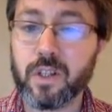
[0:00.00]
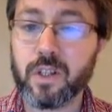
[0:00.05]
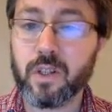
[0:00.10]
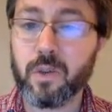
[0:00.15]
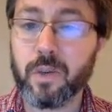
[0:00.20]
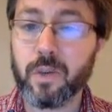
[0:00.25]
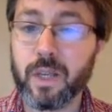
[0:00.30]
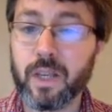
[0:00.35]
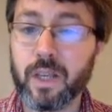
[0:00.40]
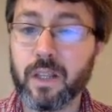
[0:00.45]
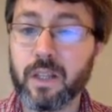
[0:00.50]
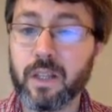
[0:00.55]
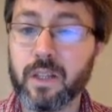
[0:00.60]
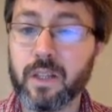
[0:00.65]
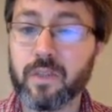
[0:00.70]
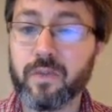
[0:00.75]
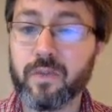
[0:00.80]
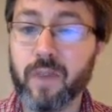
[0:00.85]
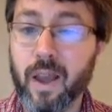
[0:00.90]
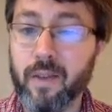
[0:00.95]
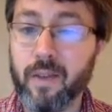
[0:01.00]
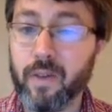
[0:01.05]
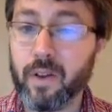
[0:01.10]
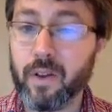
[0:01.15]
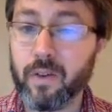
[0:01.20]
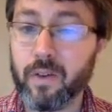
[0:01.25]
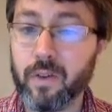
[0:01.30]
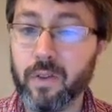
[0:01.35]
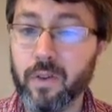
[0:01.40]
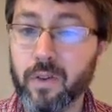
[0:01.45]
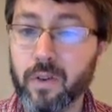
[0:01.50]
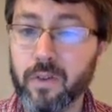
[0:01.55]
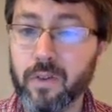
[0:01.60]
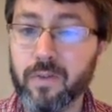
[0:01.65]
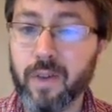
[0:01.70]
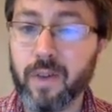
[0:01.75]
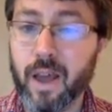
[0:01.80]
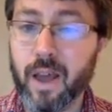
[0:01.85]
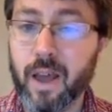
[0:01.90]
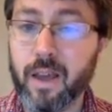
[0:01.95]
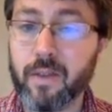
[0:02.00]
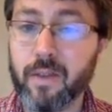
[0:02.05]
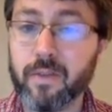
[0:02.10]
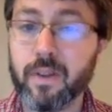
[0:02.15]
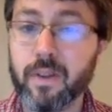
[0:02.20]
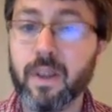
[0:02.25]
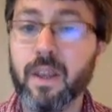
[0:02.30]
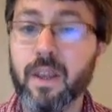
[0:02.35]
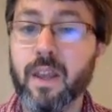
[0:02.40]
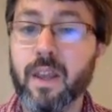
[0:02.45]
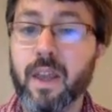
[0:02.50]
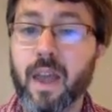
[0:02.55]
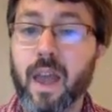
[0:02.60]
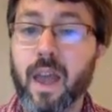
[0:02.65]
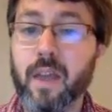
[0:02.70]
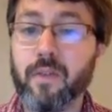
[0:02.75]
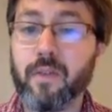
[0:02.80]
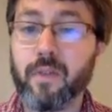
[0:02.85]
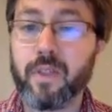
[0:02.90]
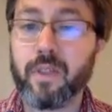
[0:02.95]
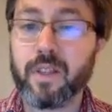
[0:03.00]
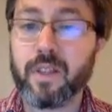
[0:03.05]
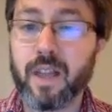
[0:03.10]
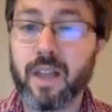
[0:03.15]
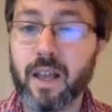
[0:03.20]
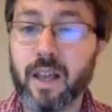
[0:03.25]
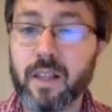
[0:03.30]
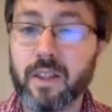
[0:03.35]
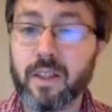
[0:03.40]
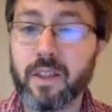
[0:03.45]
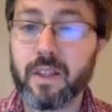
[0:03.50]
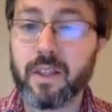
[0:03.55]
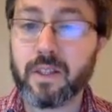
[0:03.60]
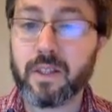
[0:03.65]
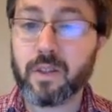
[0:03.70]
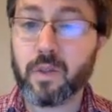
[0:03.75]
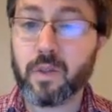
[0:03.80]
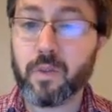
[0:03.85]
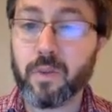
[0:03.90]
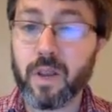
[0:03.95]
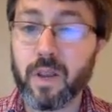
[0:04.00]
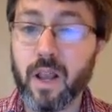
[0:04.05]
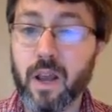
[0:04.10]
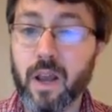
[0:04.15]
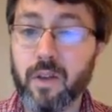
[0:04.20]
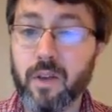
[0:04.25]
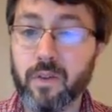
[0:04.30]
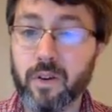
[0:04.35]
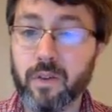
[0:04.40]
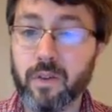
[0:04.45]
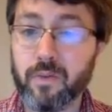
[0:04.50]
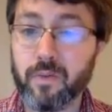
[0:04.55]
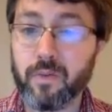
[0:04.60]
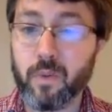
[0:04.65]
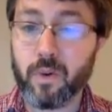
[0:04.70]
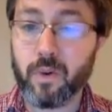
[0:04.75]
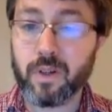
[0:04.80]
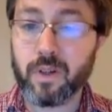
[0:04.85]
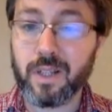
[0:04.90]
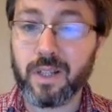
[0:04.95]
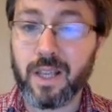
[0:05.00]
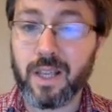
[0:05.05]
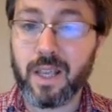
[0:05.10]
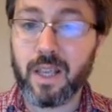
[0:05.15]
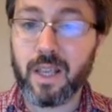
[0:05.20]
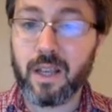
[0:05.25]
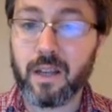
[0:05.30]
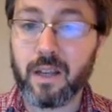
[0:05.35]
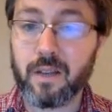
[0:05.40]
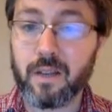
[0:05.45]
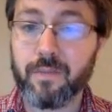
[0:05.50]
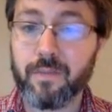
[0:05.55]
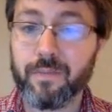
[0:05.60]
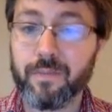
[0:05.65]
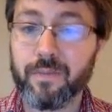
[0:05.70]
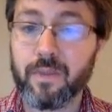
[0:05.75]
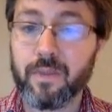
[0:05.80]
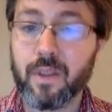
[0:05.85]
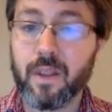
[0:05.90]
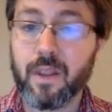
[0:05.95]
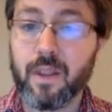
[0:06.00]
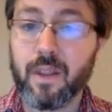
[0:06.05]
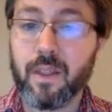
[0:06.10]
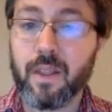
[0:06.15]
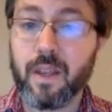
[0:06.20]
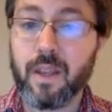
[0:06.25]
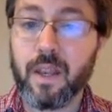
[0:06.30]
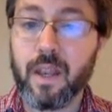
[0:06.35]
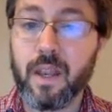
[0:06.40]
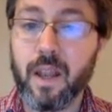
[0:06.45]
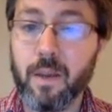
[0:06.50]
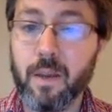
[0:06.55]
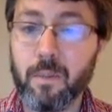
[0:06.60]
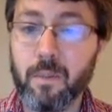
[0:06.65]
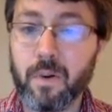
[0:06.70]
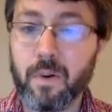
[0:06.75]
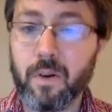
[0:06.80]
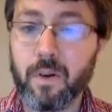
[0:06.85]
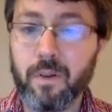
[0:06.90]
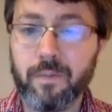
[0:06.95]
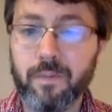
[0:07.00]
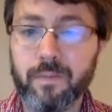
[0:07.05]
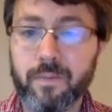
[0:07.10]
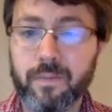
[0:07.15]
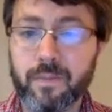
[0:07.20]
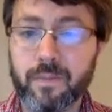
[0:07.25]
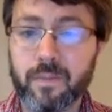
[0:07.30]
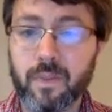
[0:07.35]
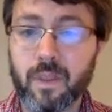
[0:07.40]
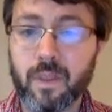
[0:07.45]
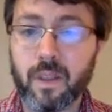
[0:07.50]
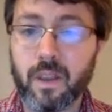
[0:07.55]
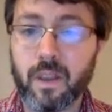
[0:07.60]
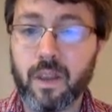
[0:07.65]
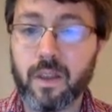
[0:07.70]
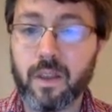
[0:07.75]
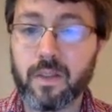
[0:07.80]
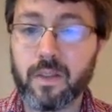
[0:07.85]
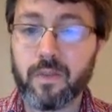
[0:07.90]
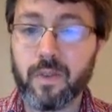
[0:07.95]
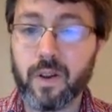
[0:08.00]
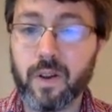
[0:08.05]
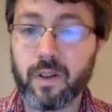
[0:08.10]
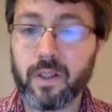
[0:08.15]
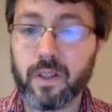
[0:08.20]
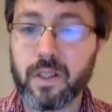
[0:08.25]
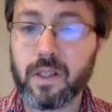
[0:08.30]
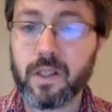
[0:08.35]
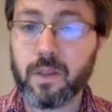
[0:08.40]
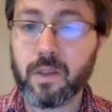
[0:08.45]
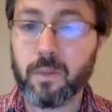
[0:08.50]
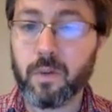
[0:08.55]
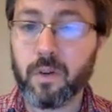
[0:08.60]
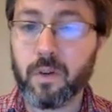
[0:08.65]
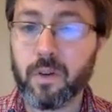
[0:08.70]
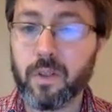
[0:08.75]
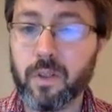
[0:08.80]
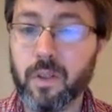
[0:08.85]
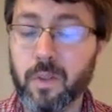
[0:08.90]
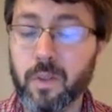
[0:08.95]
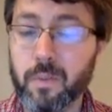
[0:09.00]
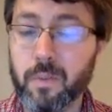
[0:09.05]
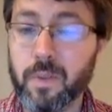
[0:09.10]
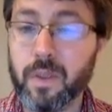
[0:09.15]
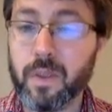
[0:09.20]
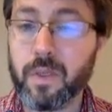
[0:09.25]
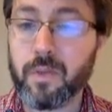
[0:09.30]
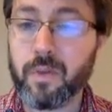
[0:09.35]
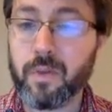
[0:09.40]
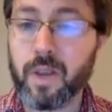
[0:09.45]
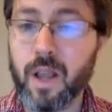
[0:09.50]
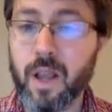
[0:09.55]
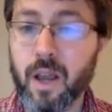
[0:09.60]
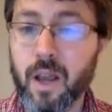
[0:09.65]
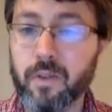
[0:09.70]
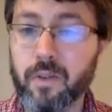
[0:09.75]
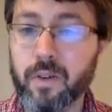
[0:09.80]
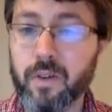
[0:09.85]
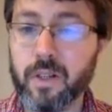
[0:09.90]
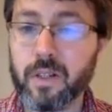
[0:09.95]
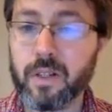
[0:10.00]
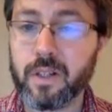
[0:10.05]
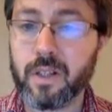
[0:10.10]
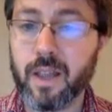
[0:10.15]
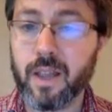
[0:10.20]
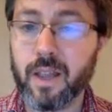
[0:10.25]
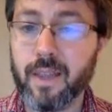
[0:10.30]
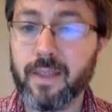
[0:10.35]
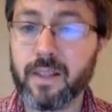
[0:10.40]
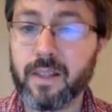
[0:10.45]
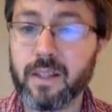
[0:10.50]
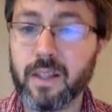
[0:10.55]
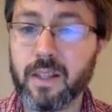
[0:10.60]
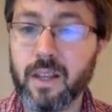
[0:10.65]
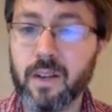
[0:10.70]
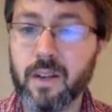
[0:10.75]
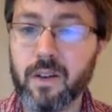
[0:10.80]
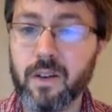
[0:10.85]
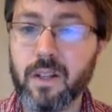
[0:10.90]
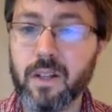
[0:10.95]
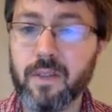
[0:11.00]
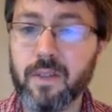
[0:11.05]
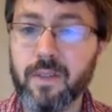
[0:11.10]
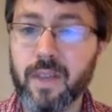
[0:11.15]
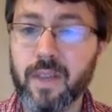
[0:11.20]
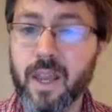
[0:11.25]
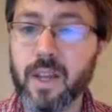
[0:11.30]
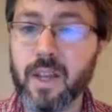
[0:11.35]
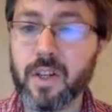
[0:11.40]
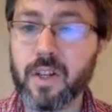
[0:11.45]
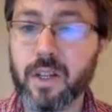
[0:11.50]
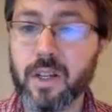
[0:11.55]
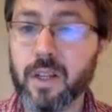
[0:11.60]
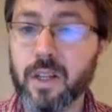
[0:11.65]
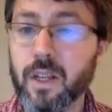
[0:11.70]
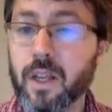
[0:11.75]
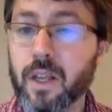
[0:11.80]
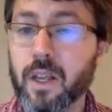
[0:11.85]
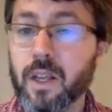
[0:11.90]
in New England is 535, and for the South is 314. The number is fairly similar in the mid-300s, and the standard deviation